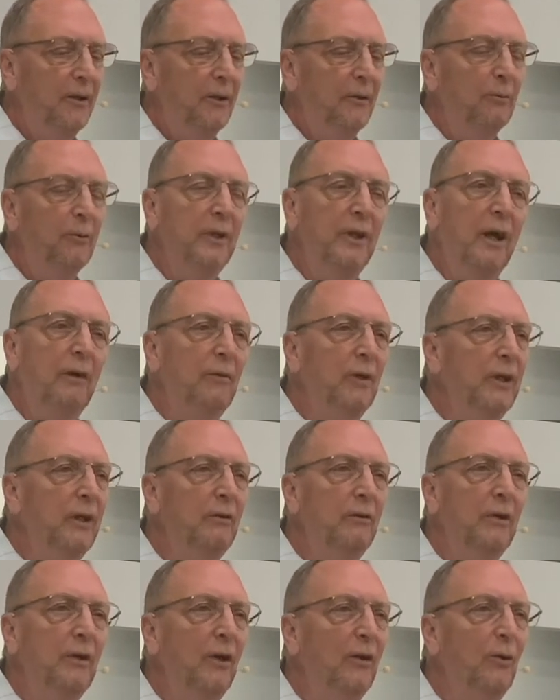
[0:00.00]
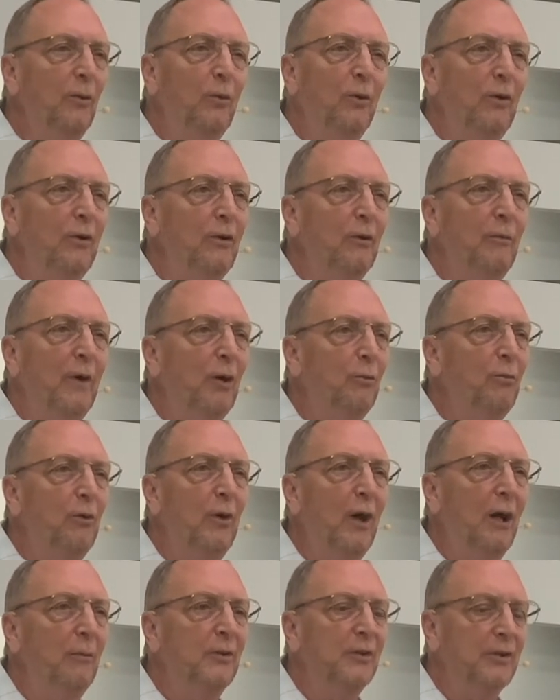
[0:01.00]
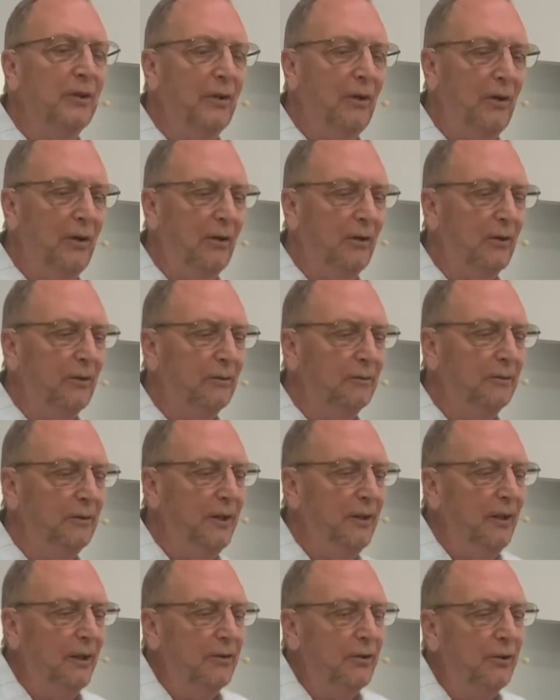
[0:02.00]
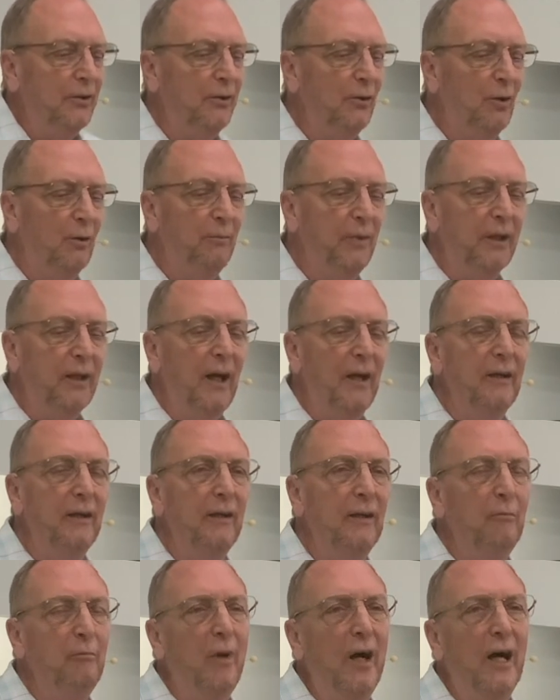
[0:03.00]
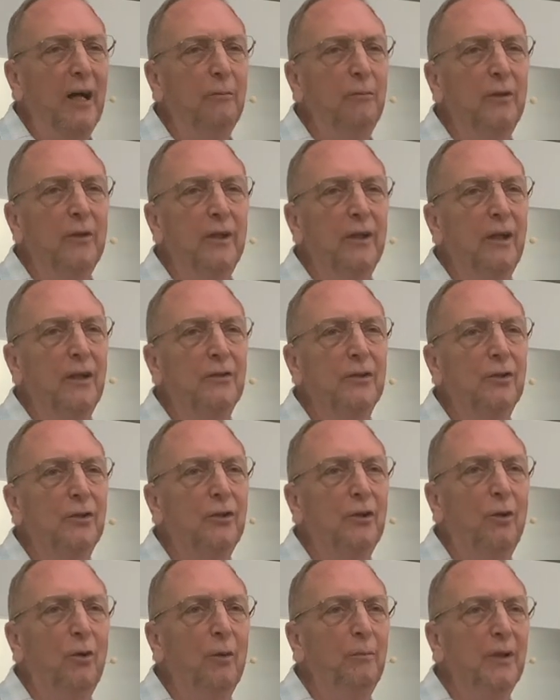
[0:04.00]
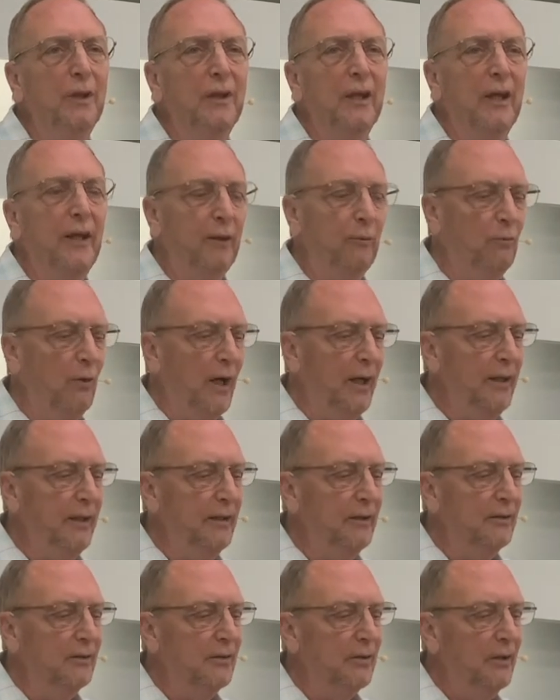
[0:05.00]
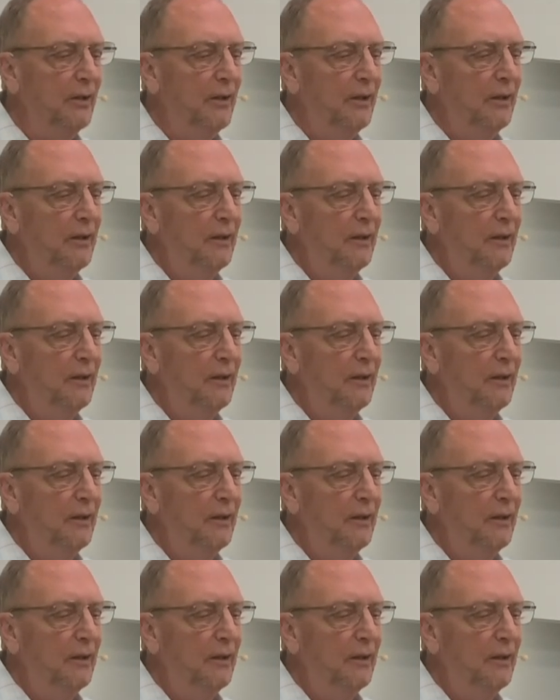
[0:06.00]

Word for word: We never hear another word about Barabbas at all. He doesn't show up again in the Bible. He doesn't show up in any writings.